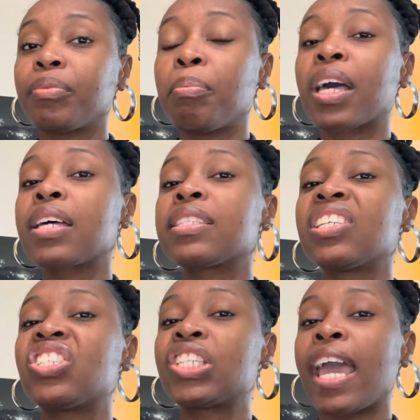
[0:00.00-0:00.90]
Because the
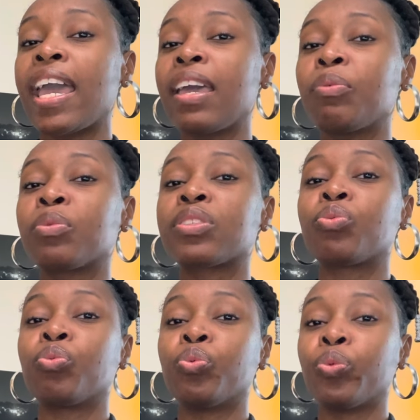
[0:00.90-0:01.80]
shade was
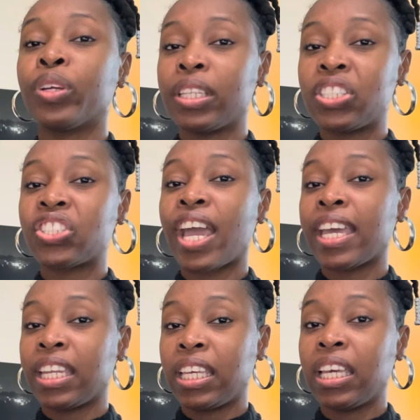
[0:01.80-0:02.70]
really
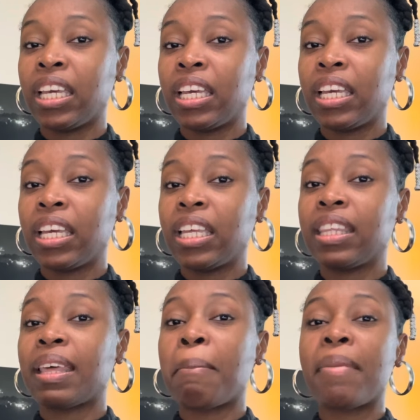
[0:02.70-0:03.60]
shady.
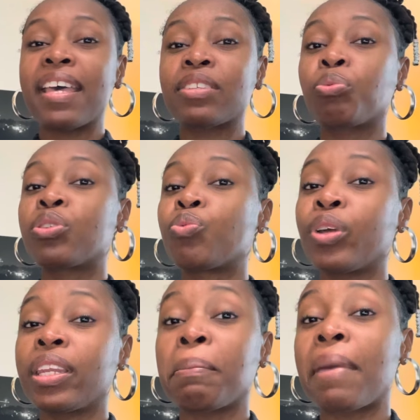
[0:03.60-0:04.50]
The mess was
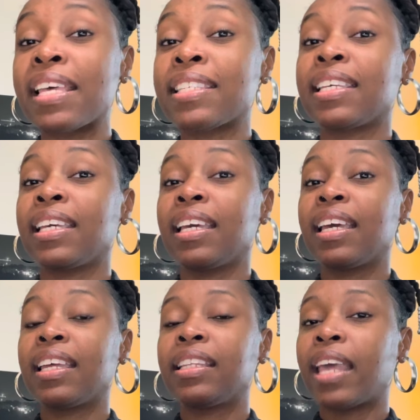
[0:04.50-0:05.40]
really messy.
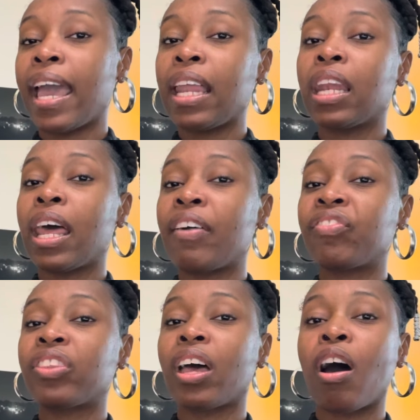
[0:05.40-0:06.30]
They
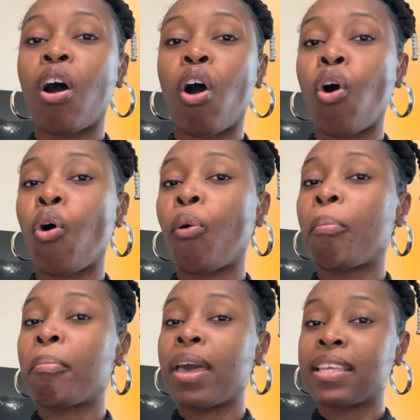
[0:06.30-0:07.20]
left a whole
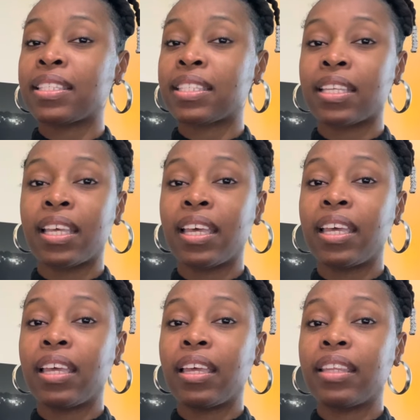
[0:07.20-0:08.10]
mess.
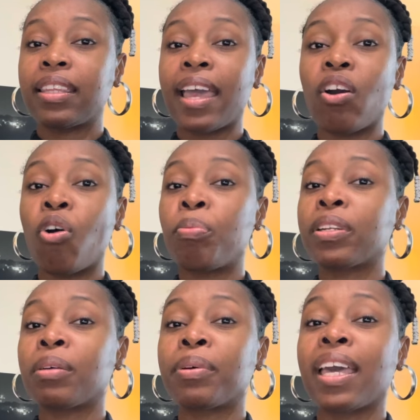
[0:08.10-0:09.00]
They opened
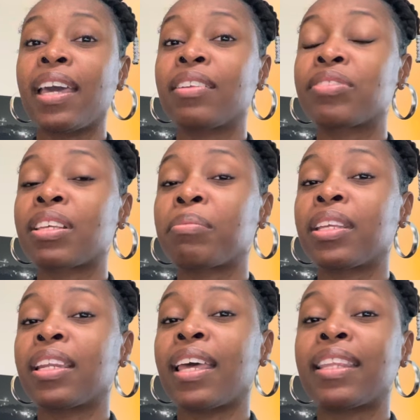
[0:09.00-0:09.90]
up a can of
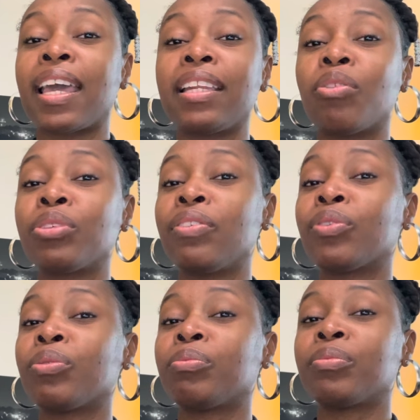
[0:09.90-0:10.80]
something that they don't
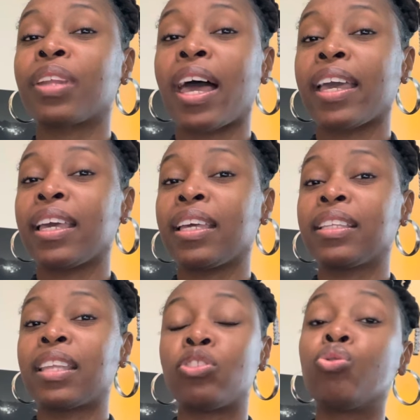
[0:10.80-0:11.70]
even like,
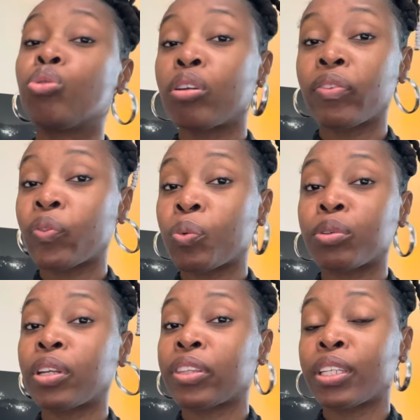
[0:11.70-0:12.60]
that you don't even want
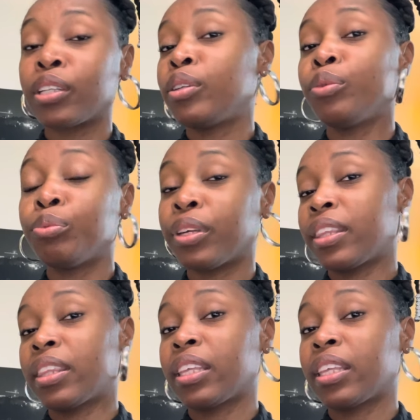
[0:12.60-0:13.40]
nothing to do with.